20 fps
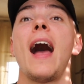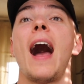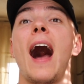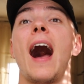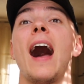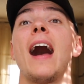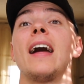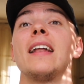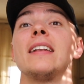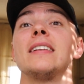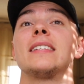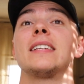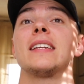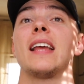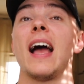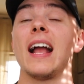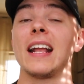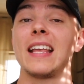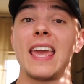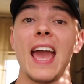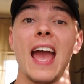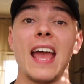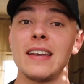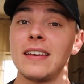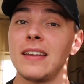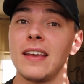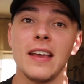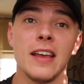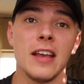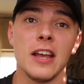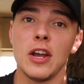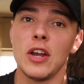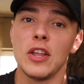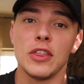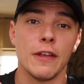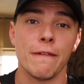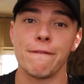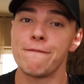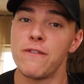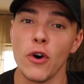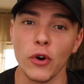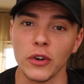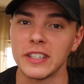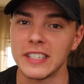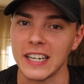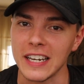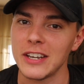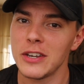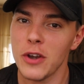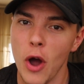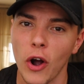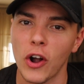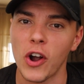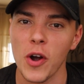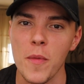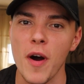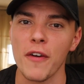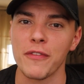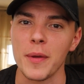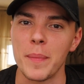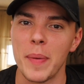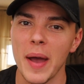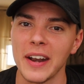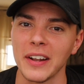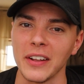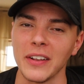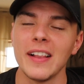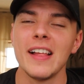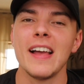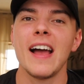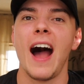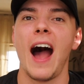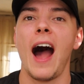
And again, the foot did not come off the pedal.